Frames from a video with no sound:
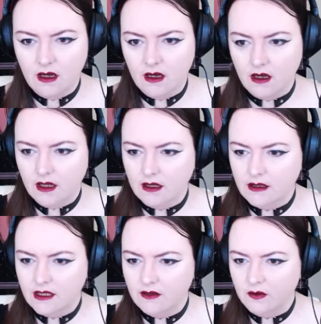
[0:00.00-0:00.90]
Uh,
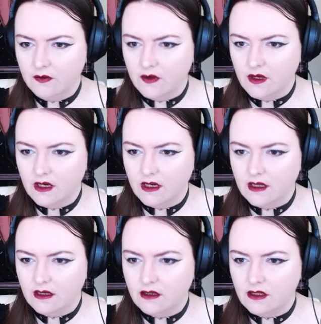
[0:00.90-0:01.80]
let's see if we've got
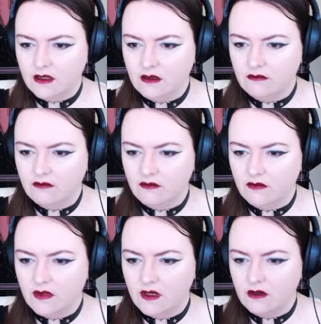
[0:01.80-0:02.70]
anything just
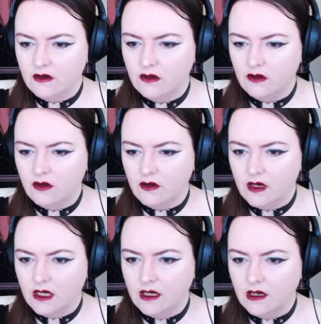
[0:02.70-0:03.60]

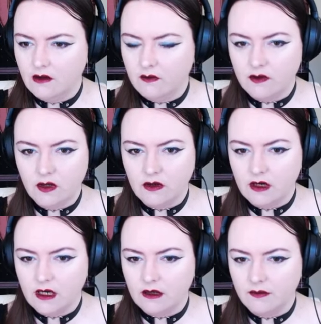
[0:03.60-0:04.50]
cruddy in our
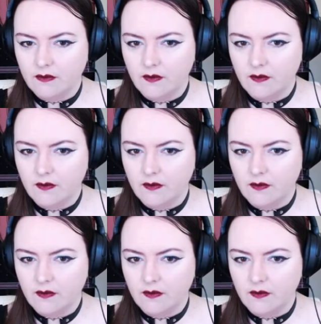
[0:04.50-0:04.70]
inventory.